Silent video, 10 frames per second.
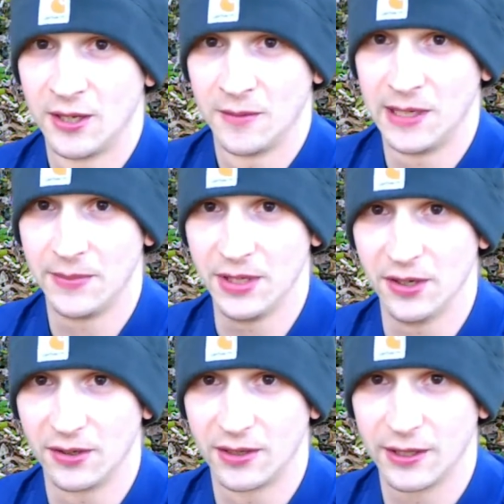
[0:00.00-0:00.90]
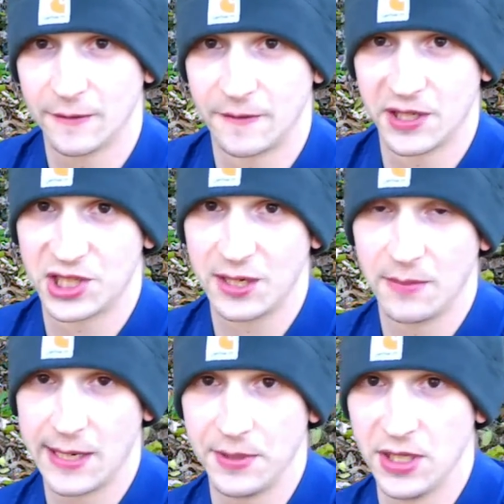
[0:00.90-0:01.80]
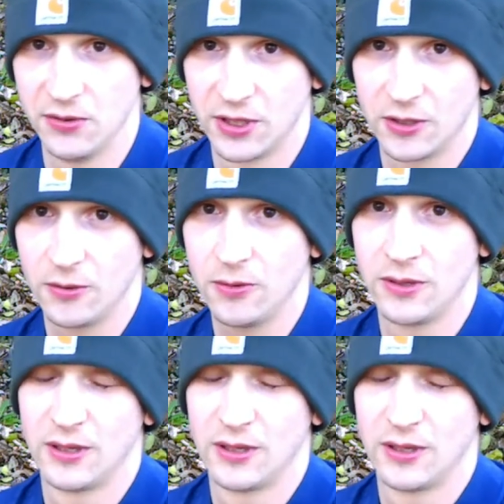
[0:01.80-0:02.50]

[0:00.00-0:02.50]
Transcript: Maybe you're good at fishing, maybe you know.